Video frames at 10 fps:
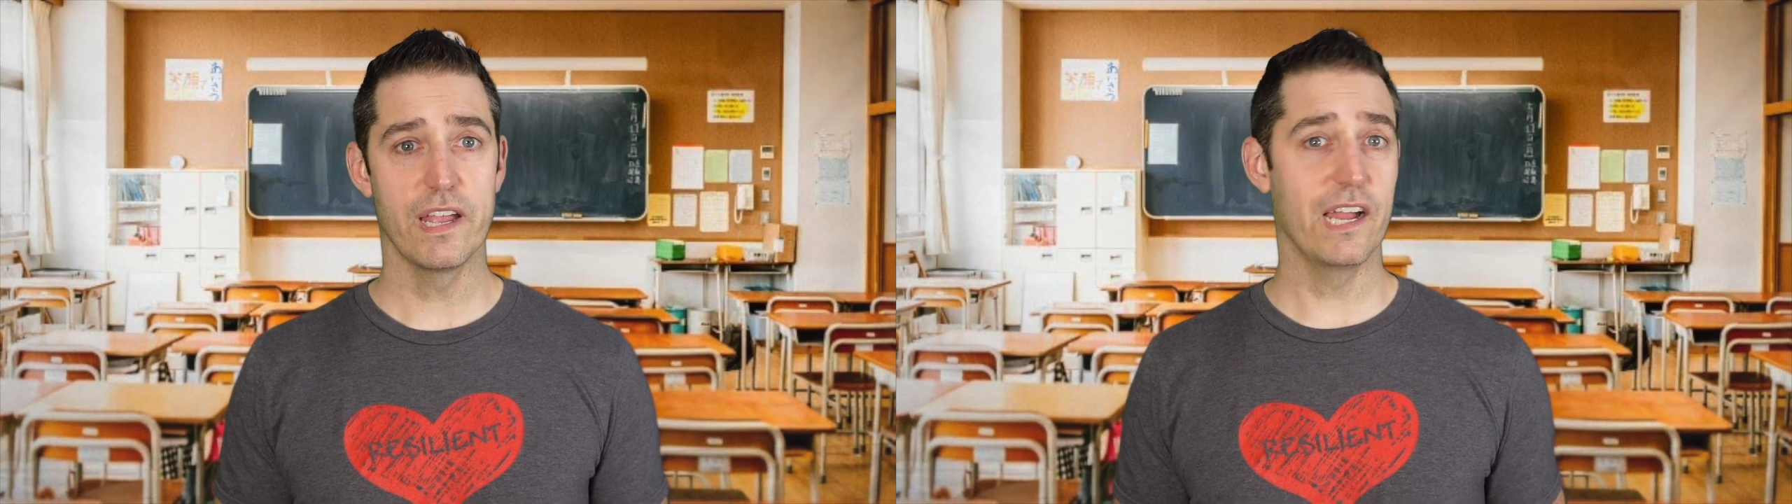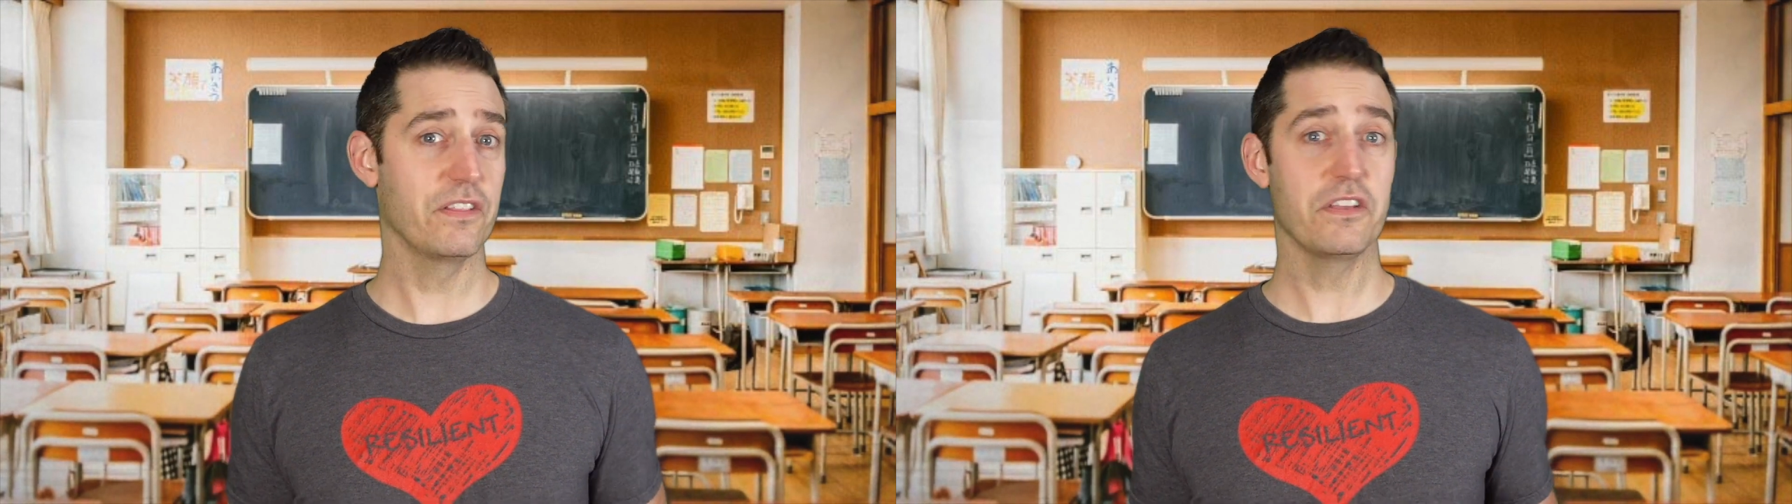
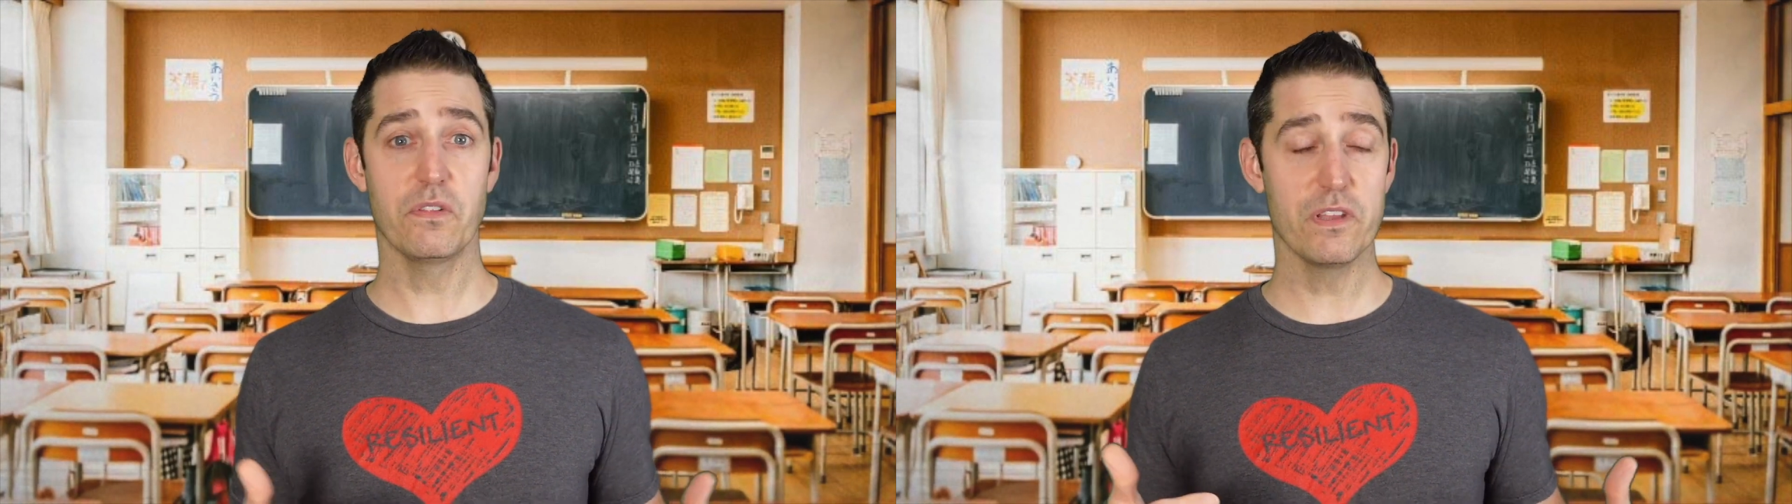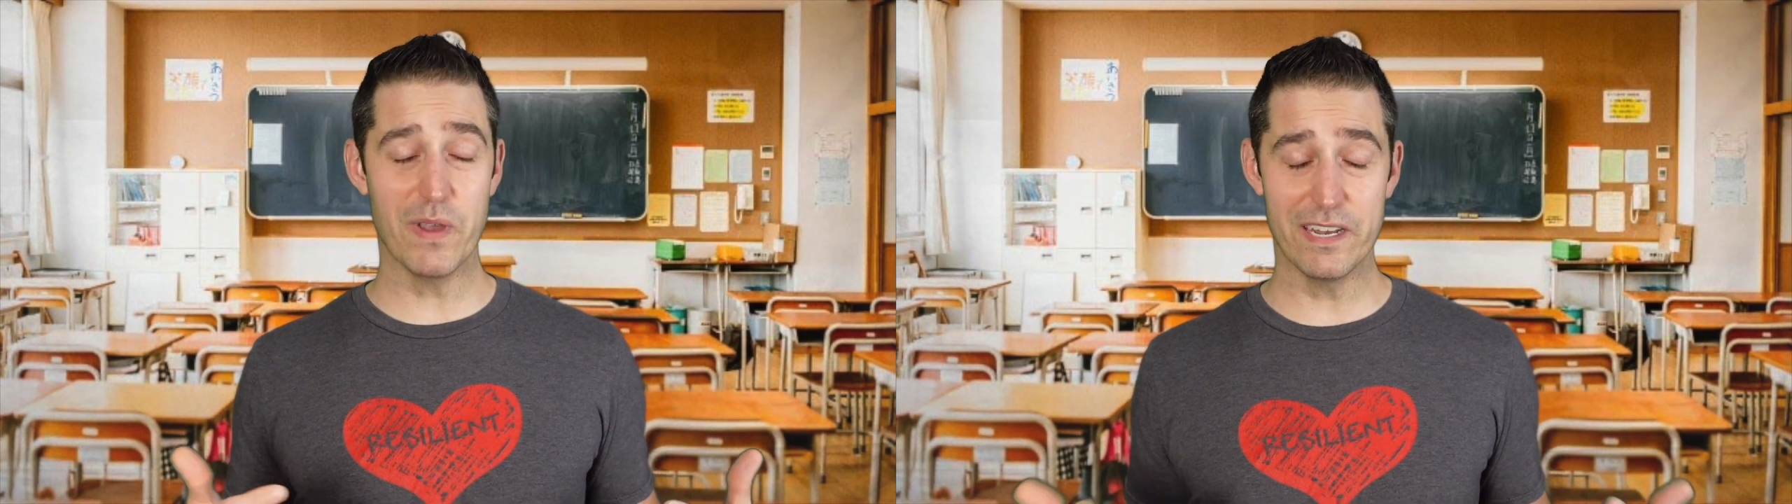And the
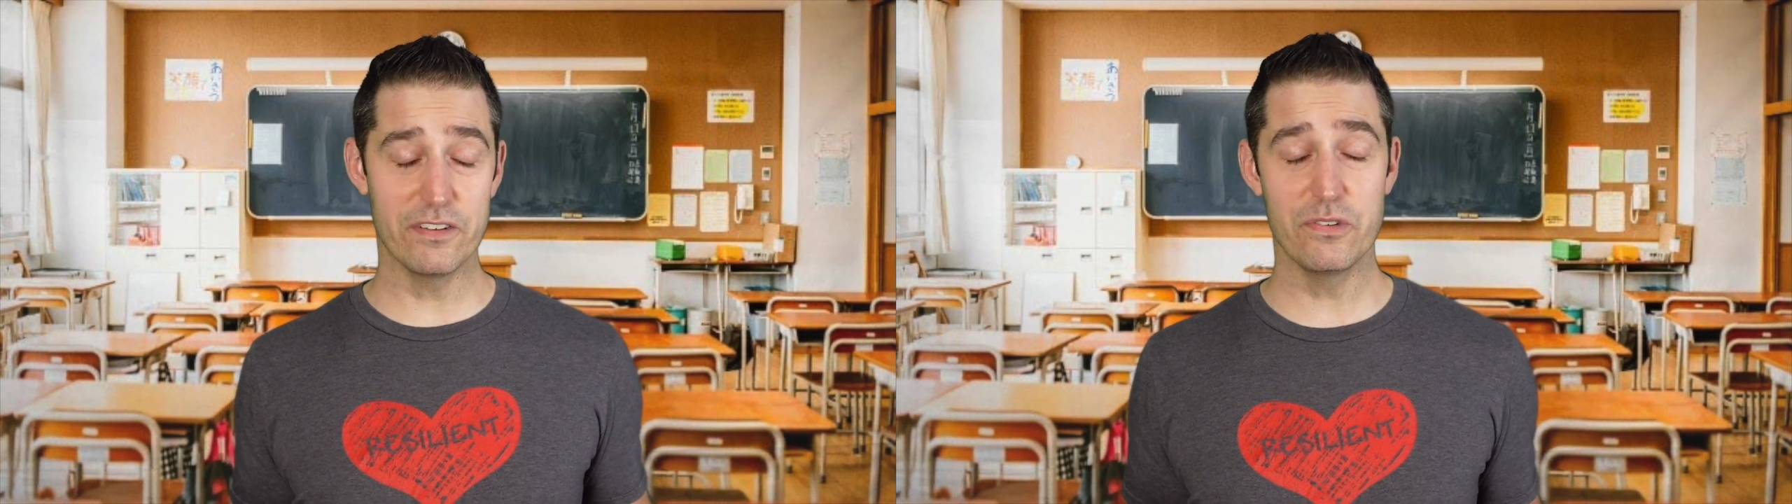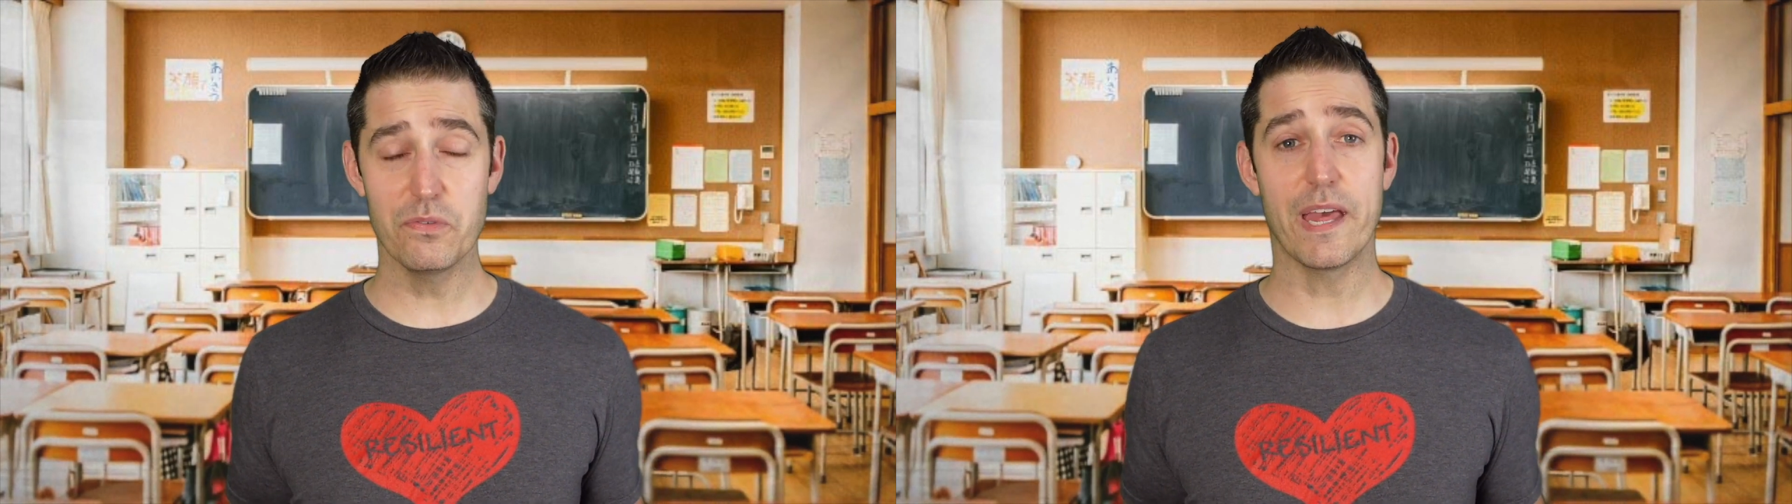only way to
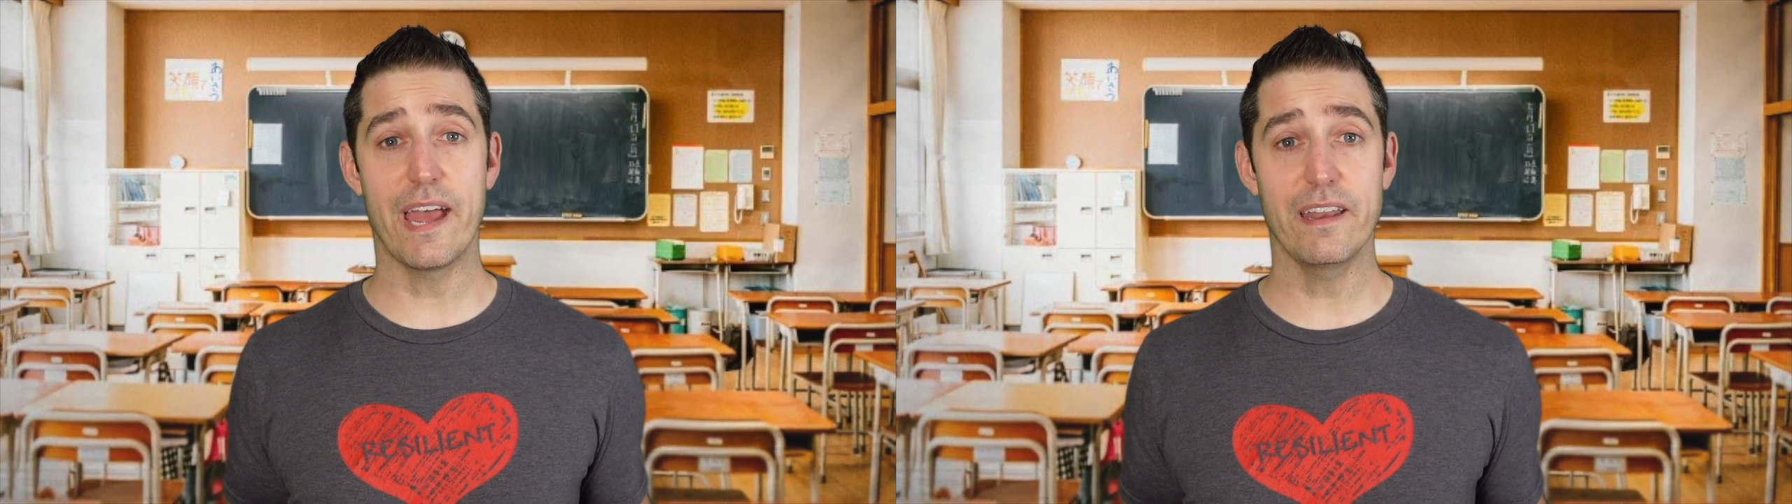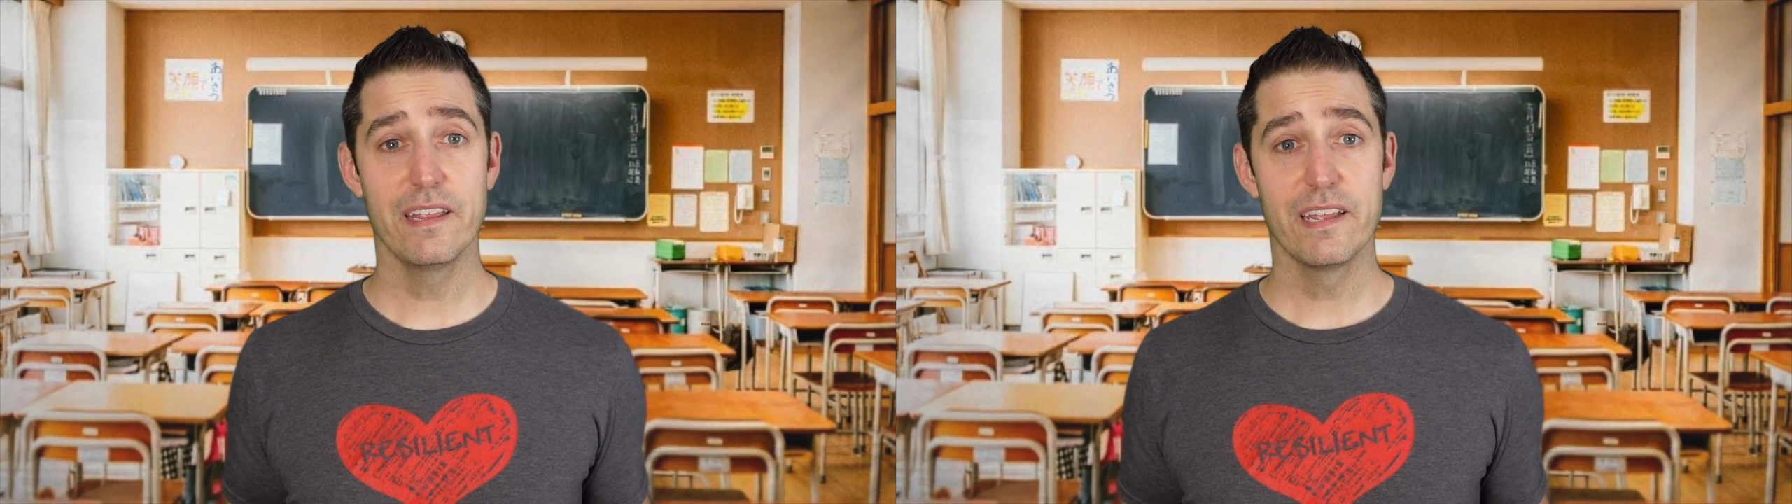do that